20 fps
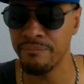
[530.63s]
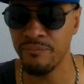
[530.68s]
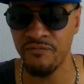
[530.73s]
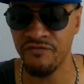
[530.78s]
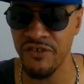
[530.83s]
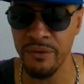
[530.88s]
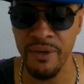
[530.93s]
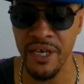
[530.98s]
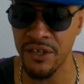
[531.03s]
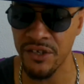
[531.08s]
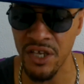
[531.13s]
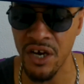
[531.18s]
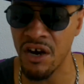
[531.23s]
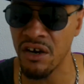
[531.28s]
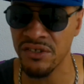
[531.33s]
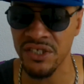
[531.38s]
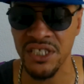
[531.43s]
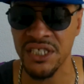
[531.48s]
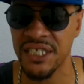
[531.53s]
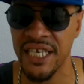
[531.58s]
female
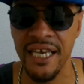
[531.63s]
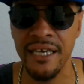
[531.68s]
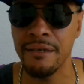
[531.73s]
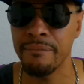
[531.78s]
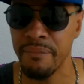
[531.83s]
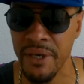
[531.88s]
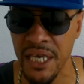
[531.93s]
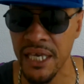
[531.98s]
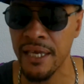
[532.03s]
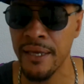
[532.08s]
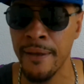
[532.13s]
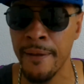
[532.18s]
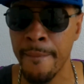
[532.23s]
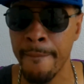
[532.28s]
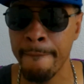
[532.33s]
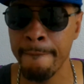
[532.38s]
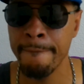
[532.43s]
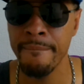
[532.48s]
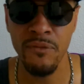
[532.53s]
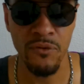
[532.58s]
dogs are scared of me.
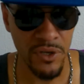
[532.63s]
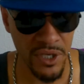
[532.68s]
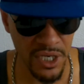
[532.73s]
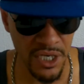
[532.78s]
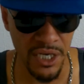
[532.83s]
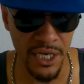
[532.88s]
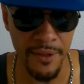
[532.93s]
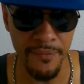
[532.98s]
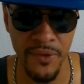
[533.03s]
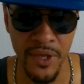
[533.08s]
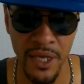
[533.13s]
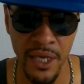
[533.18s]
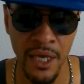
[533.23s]
Good.